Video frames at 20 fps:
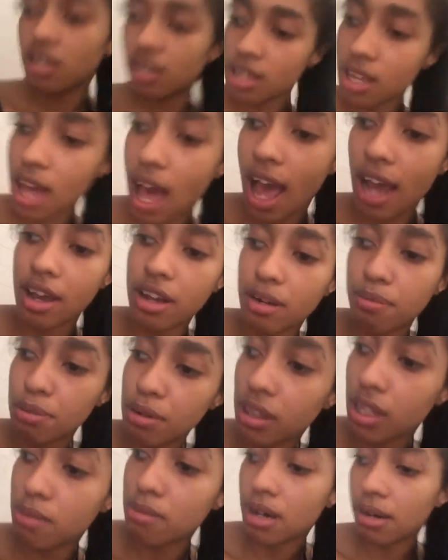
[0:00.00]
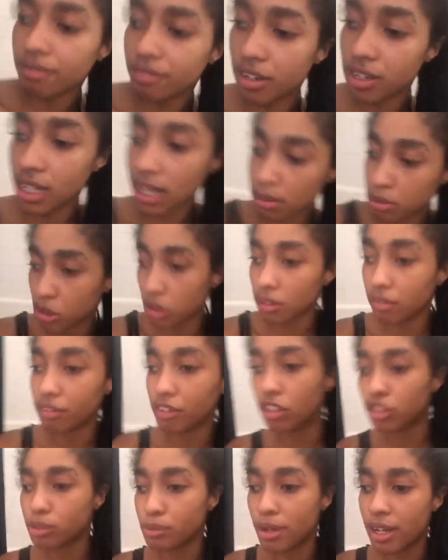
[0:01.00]
I could have put them up for adoption the
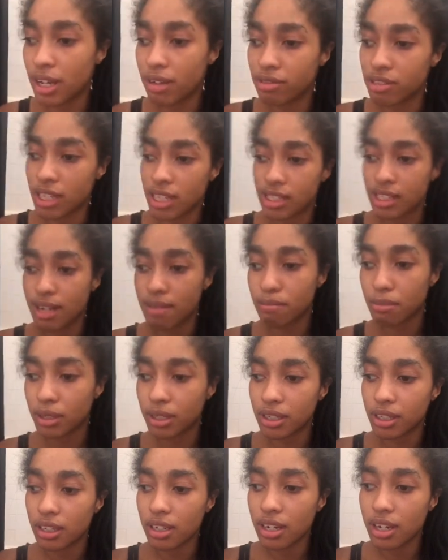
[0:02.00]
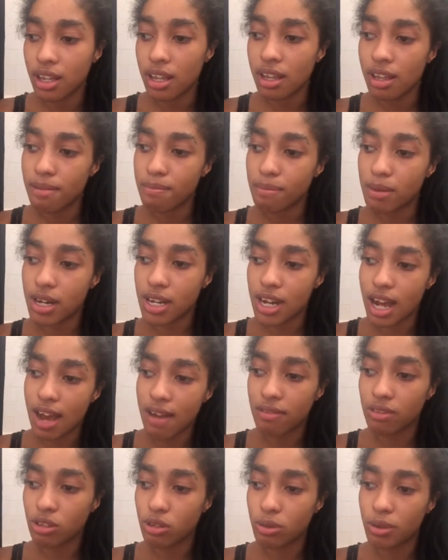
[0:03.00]
1st week of September, but
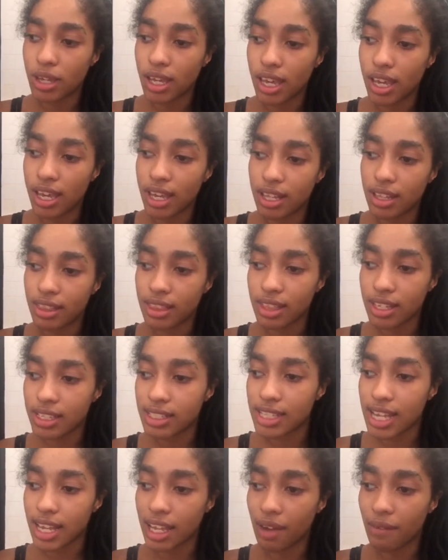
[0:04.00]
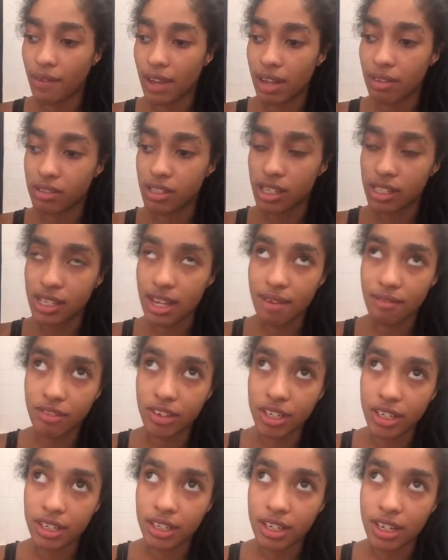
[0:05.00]
I'm doing it the 2nd week of
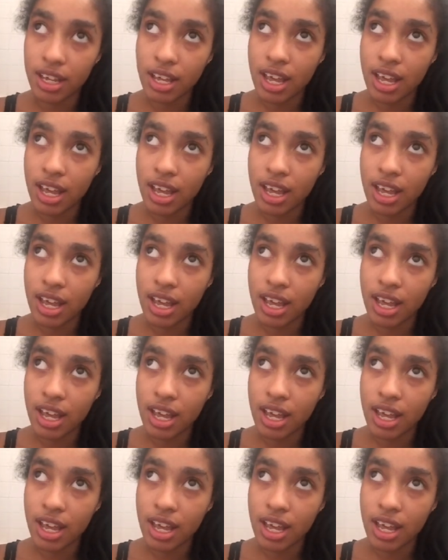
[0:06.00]
September.